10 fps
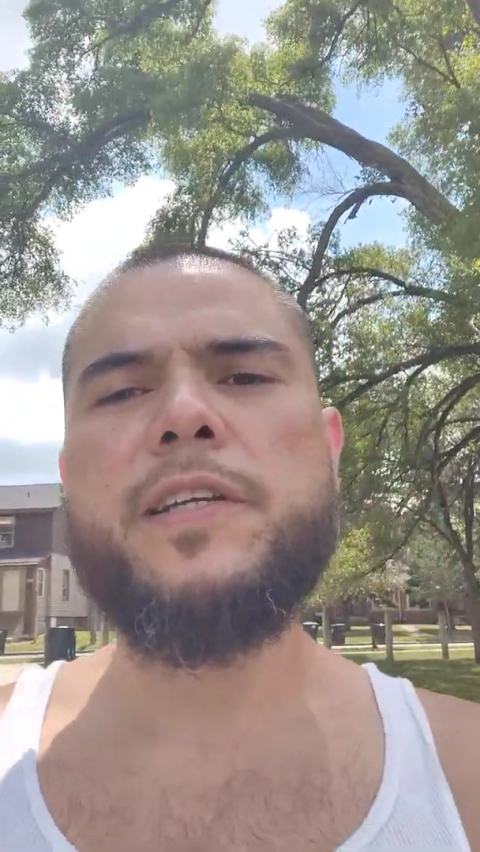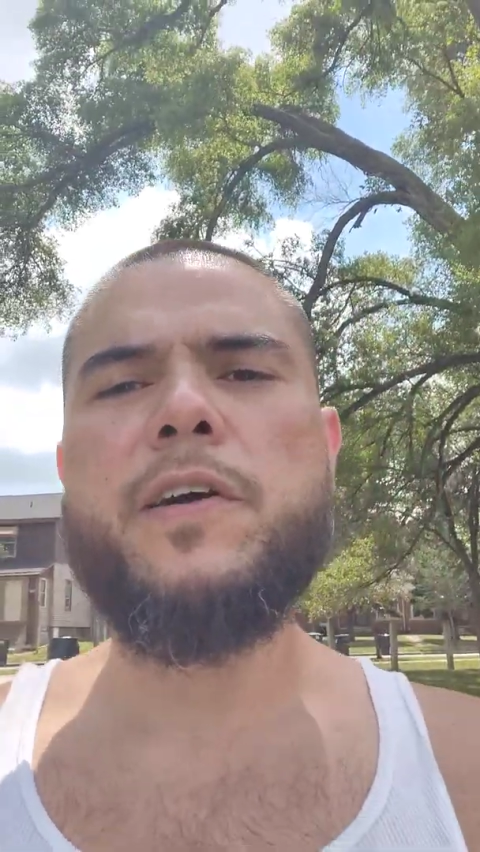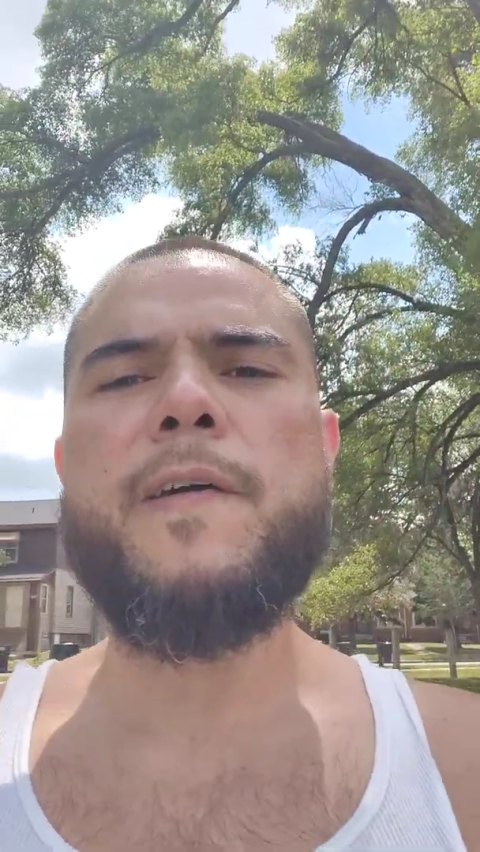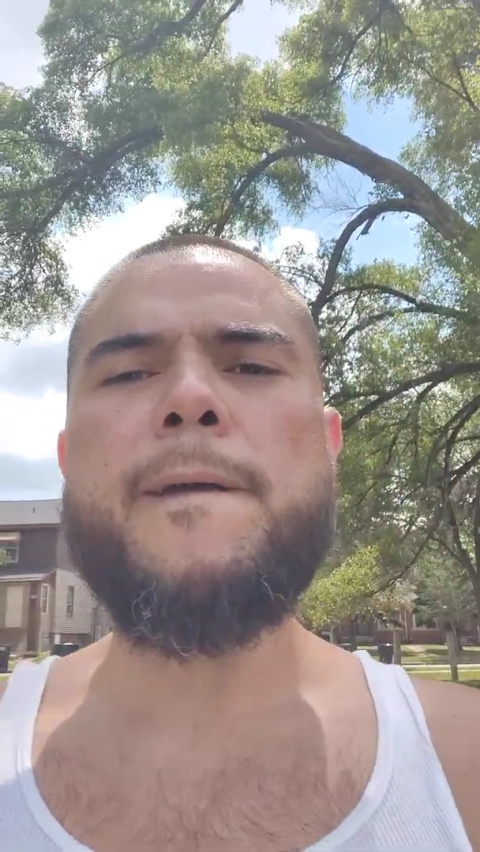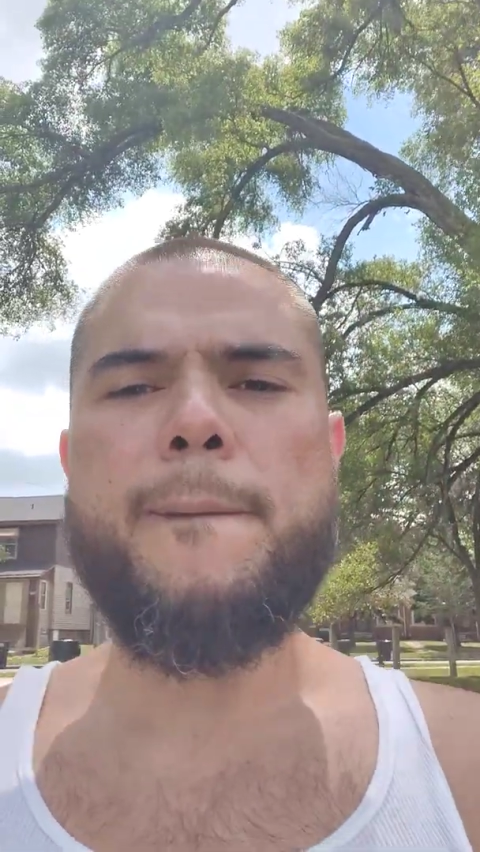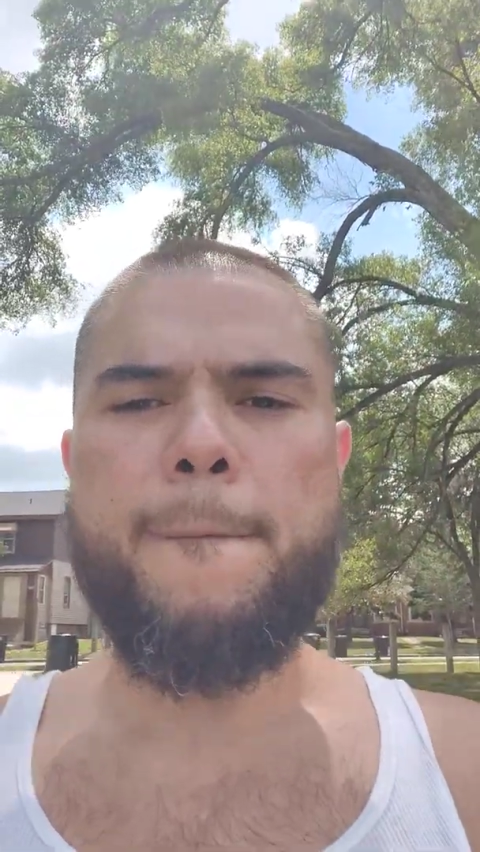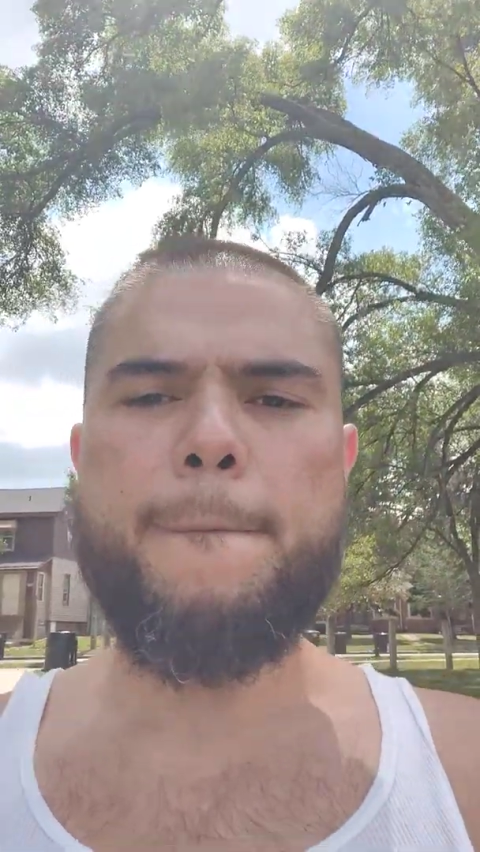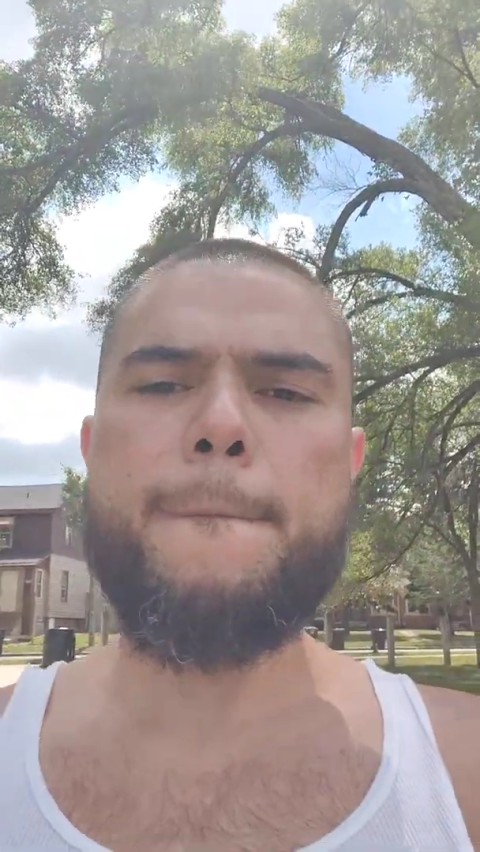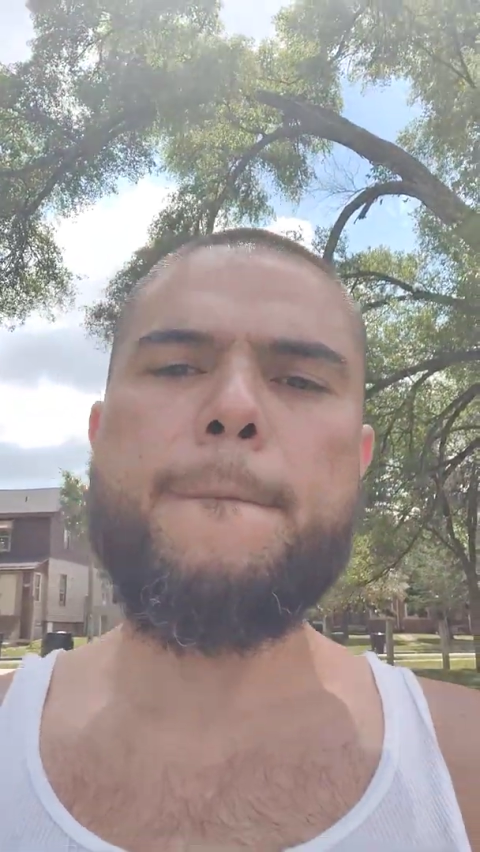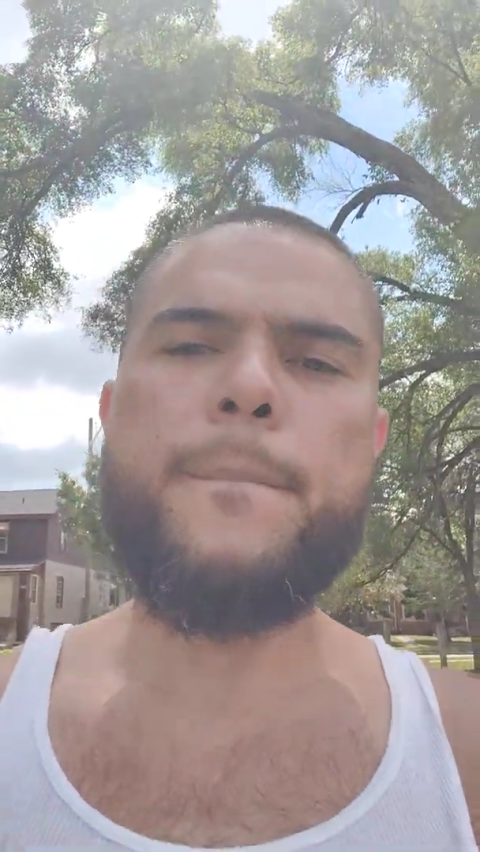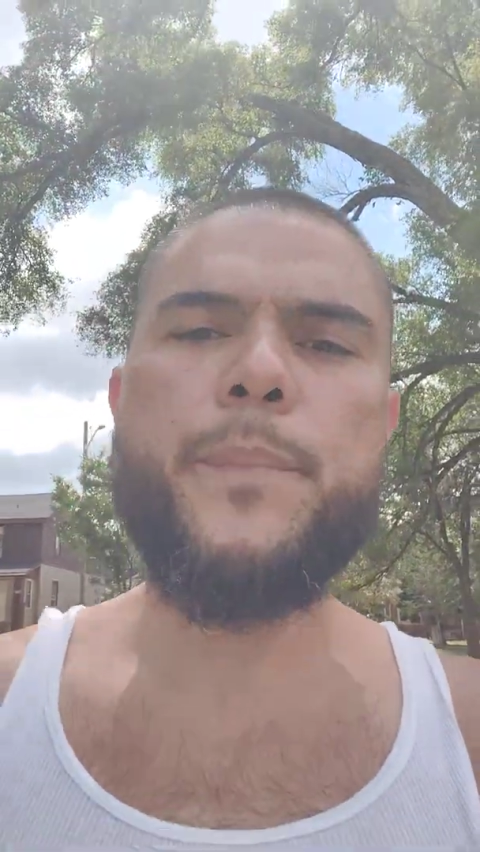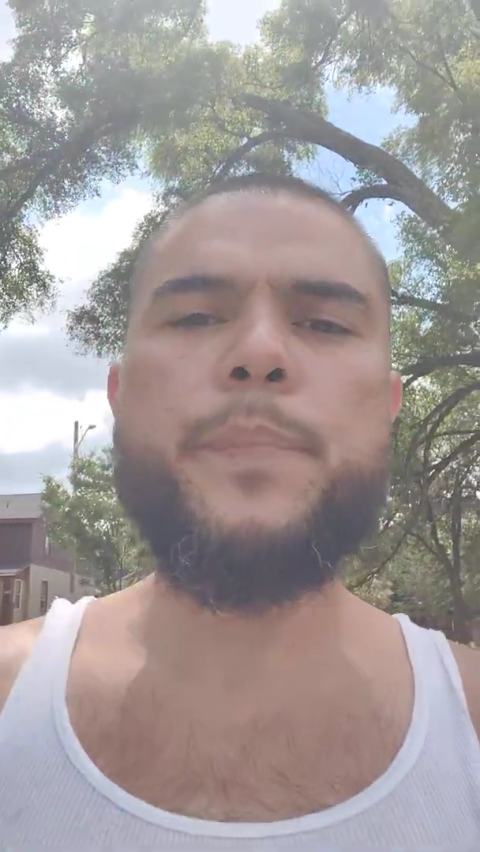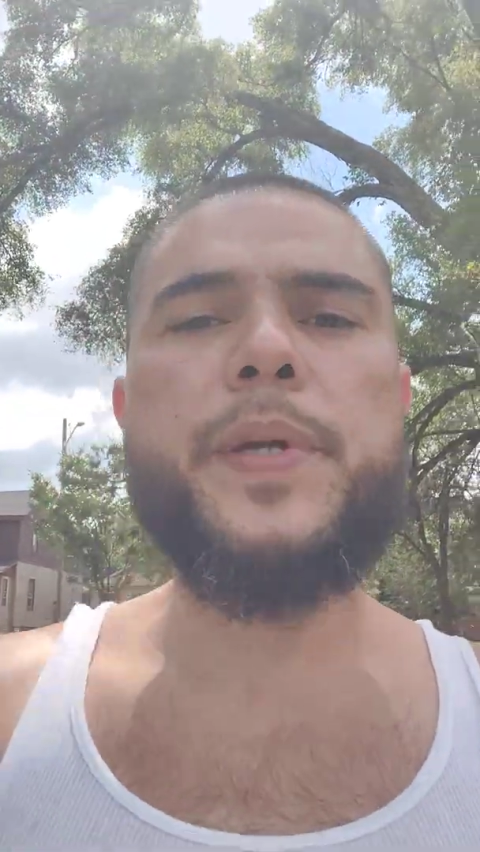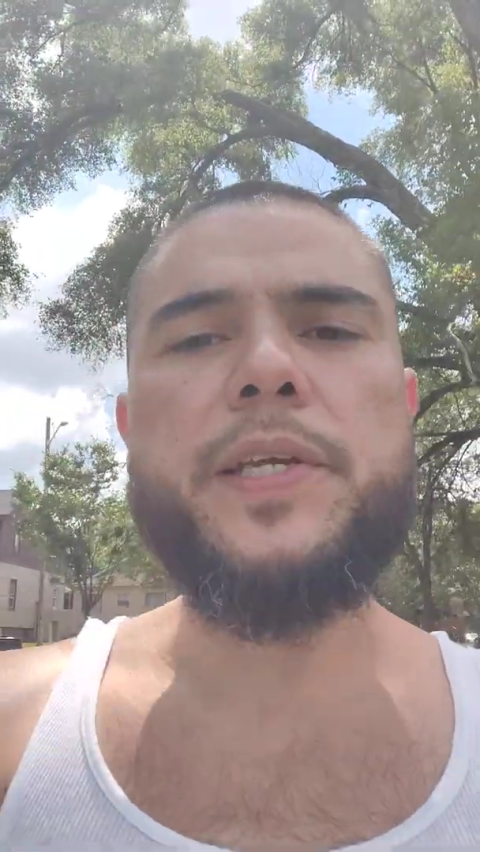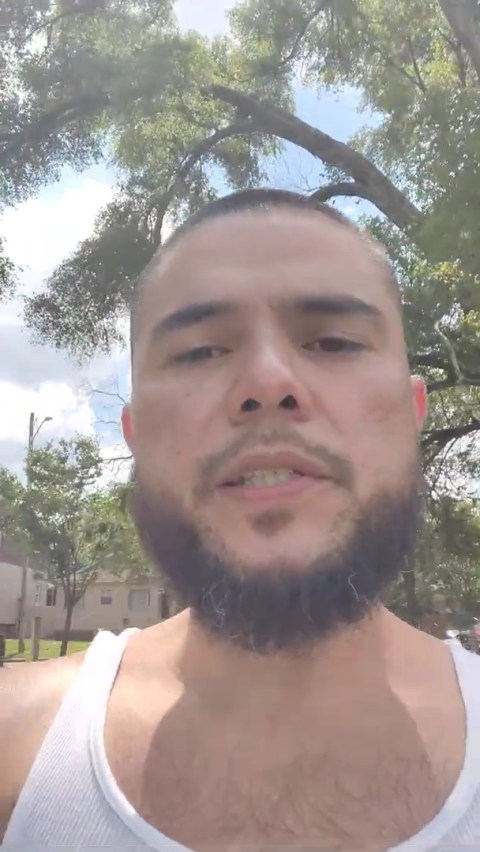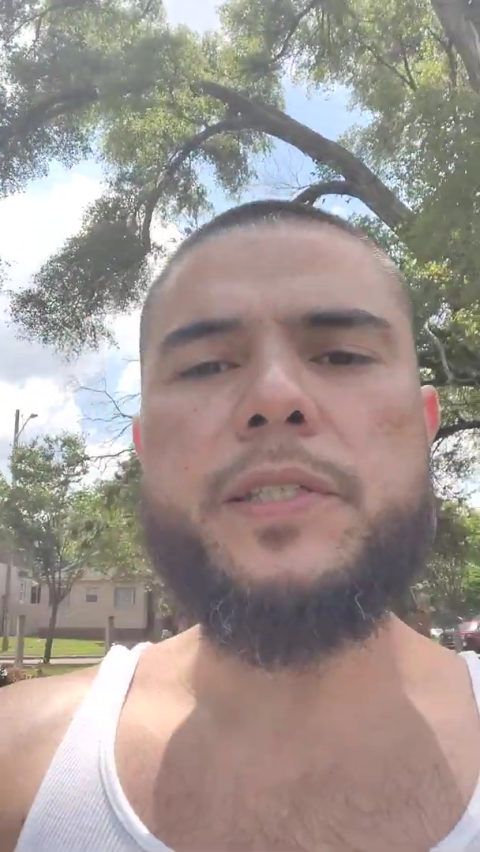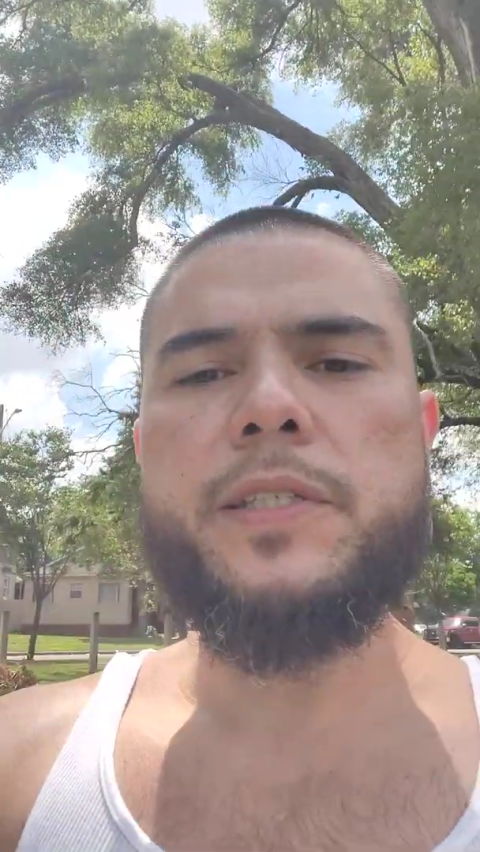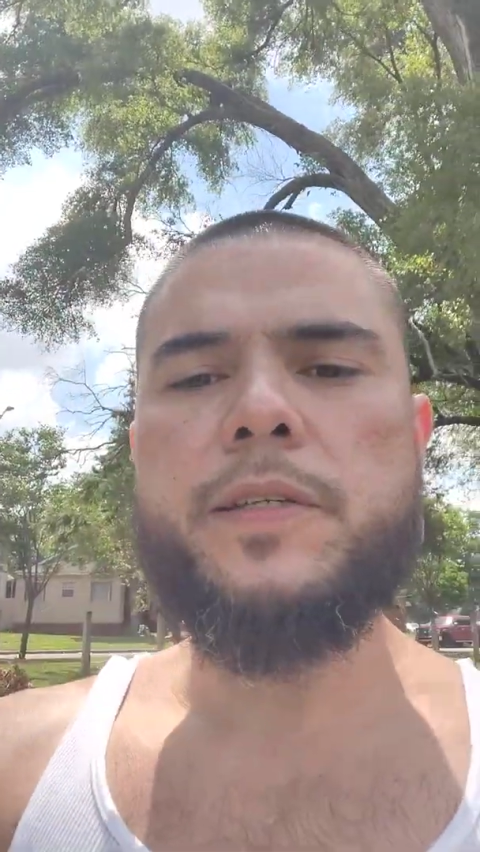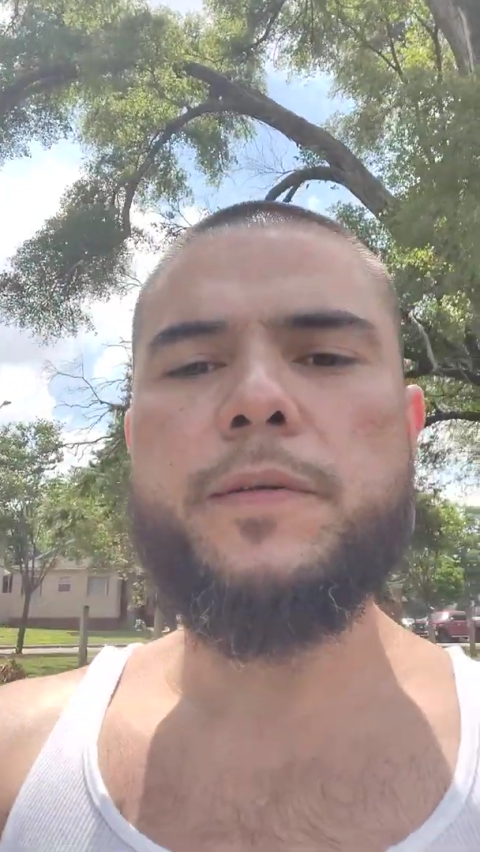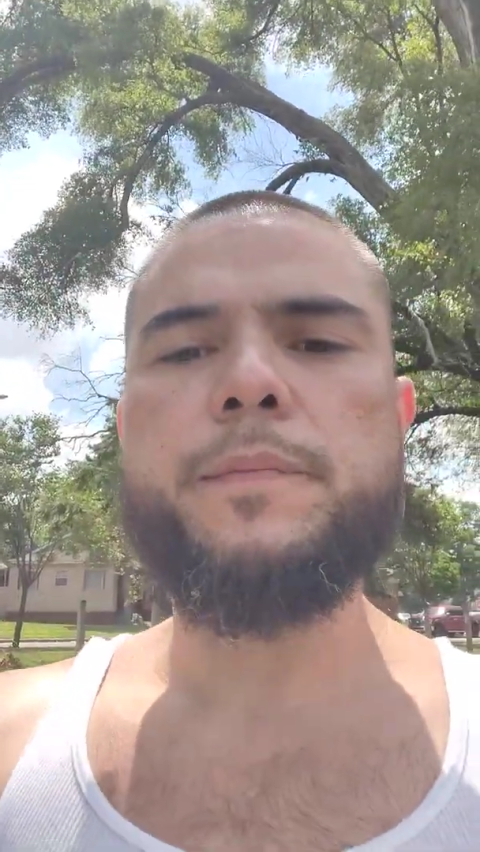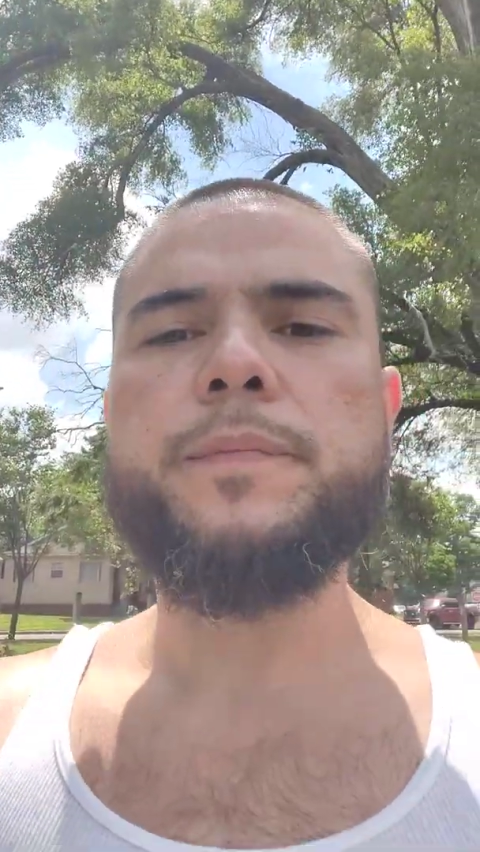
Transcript: y'all. Peace.